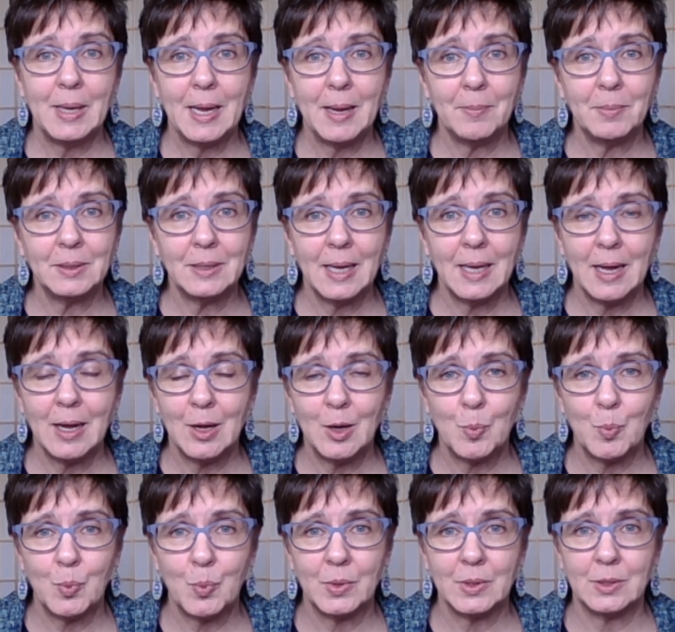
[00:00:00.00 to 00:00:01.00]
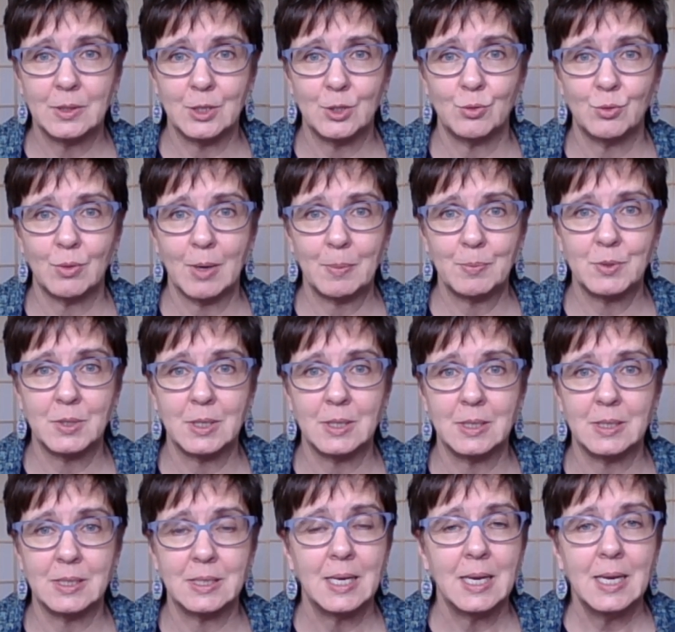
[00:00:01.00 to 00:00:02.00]
able to help with
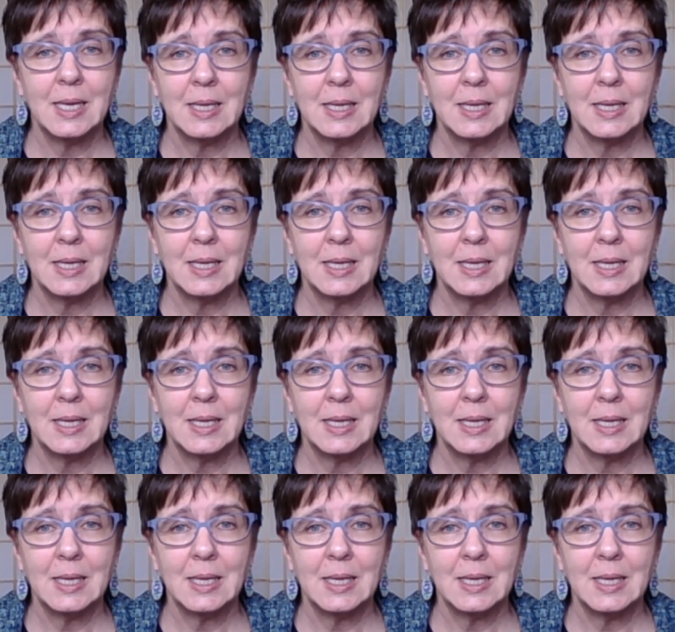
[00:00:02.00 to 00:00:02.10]
disruptions